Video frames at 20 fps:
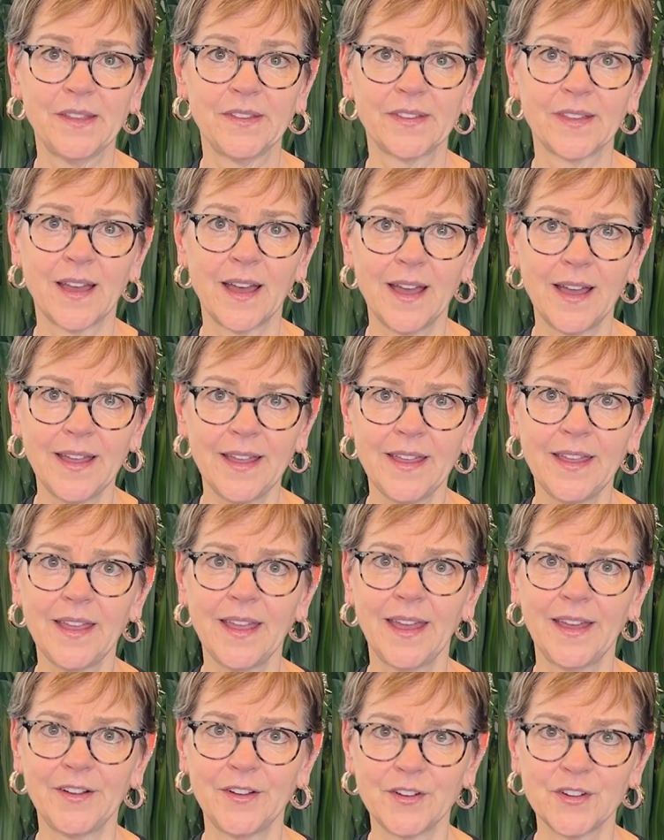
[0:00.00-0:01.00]
is high
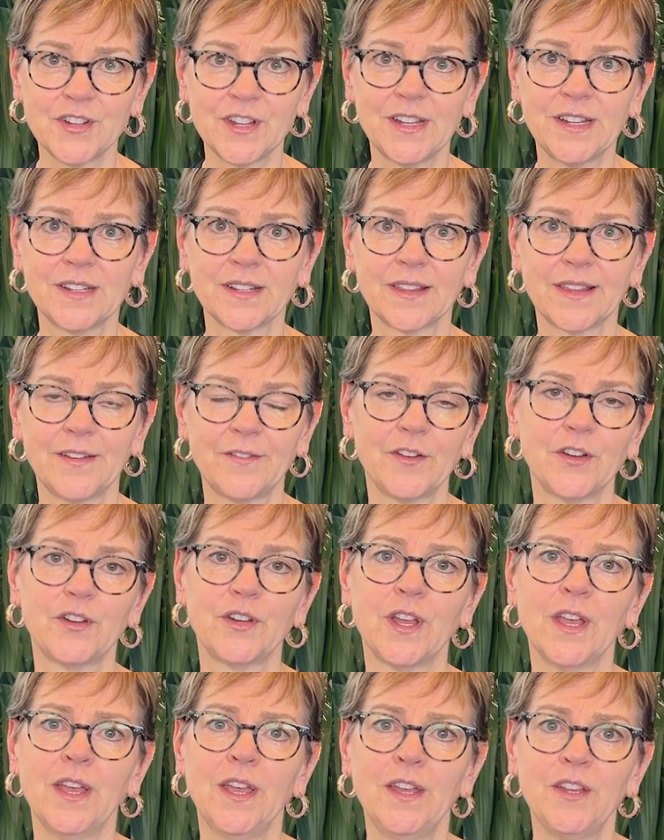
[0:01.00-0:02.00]
energy delivered
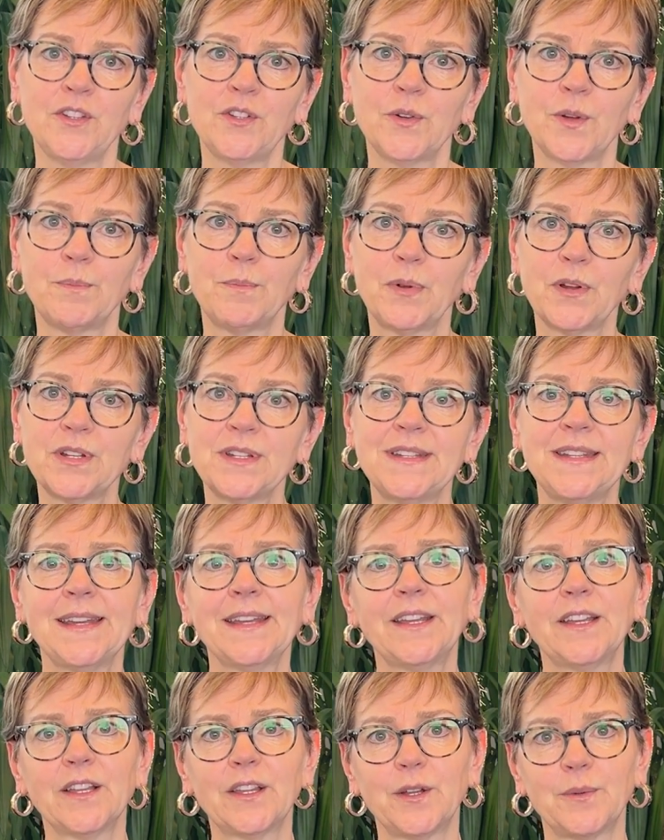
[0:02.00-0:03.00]
to a
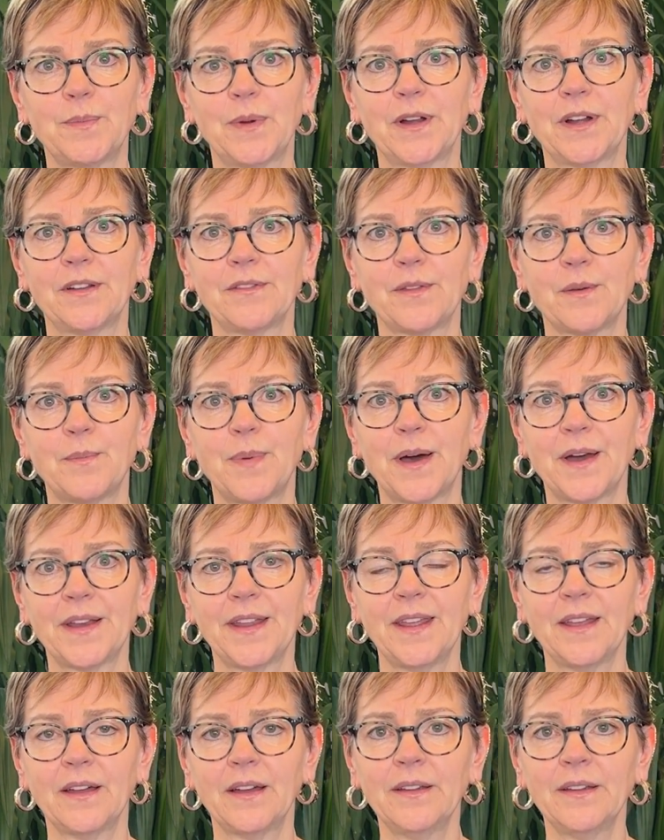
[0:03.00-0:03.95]
particular part of the body.